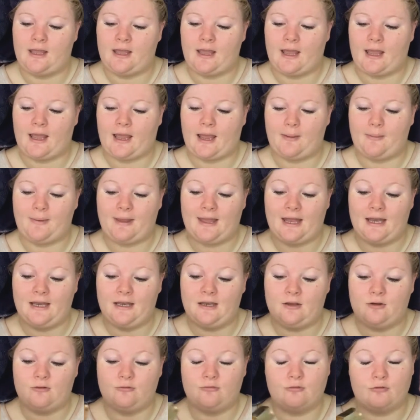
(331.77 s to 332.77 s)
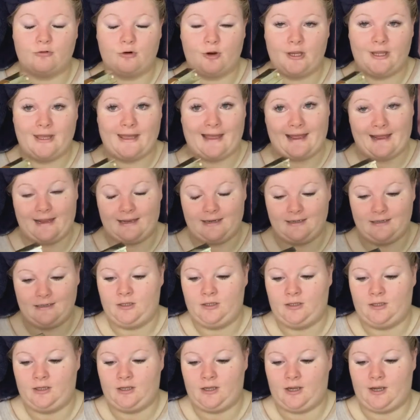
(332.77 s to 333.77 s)
Abel
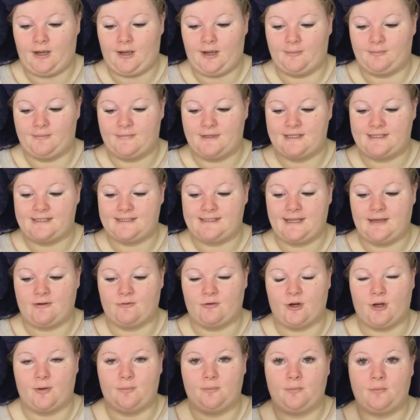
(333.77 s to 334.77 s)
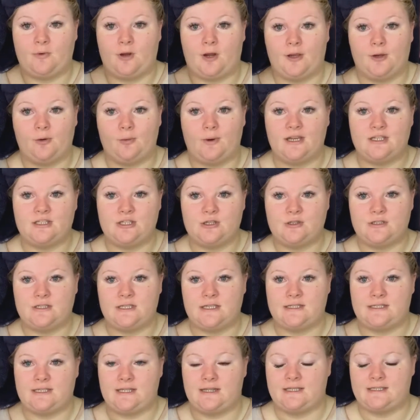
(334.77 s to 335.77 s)
Royal serum. I always use
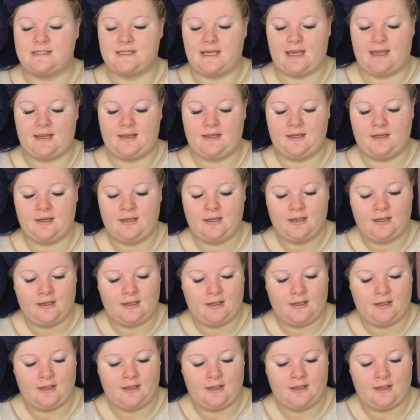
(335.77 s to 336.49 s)
this in the day.